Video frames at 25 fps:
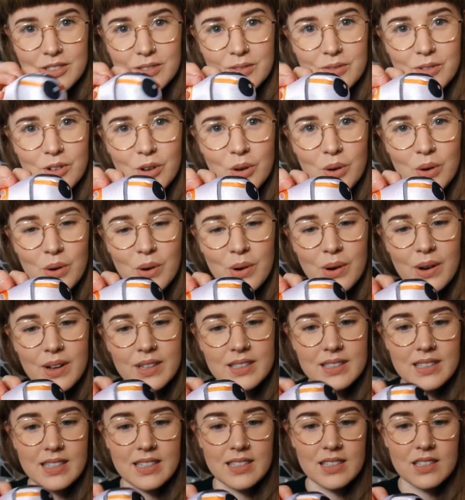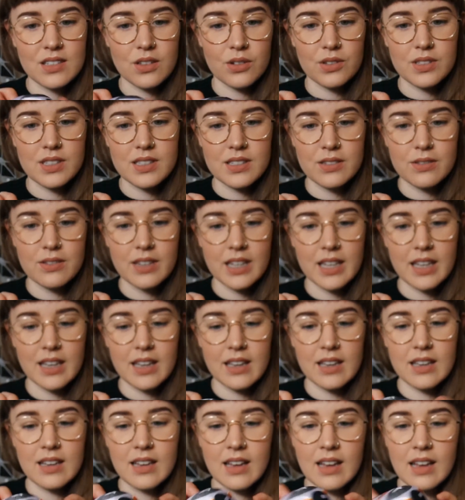of course. He's so
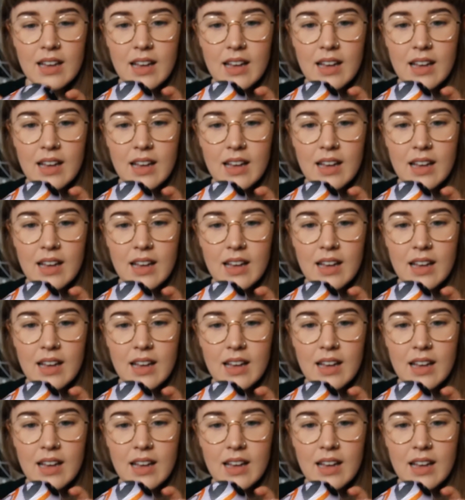silky.